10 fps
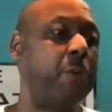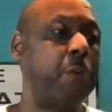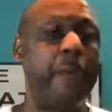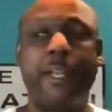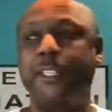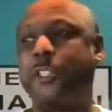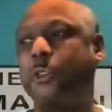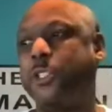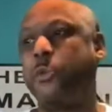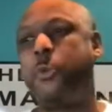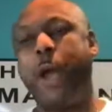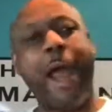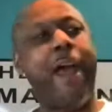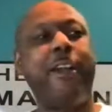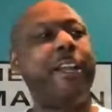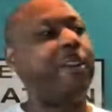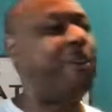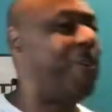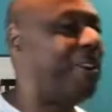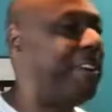were making shirts, and we were ironing it
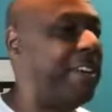on.